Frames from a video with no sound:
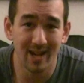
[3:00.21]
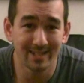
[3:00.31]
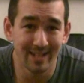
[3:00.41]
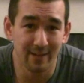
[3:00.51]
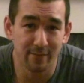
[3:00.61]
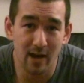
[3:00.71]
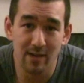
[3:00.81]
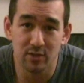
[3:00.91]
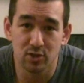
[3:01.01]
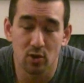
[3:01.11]
in
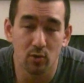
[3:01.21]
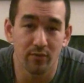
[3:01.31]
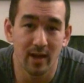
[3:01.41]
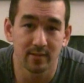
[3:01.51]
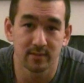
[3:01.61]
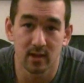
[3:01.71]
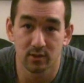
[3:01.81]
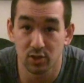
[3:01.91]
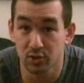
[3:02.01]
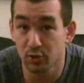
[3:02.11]
1995 that showed
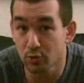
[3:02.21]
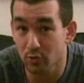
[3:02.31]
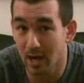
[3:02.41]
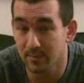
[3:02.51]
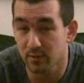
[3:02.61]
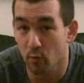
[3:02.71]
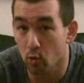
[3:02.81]
that just 2 grams of